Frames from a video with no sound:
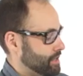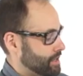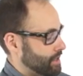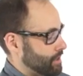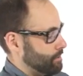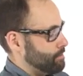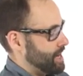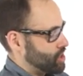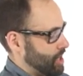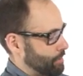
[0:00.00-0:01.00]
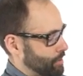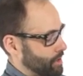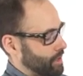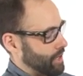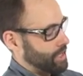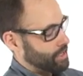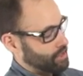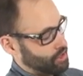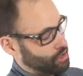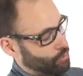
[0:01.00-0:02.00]
then the mesh upper, again, is
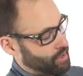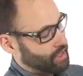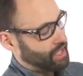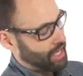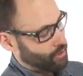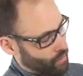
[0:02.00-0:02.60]
a little bit lighter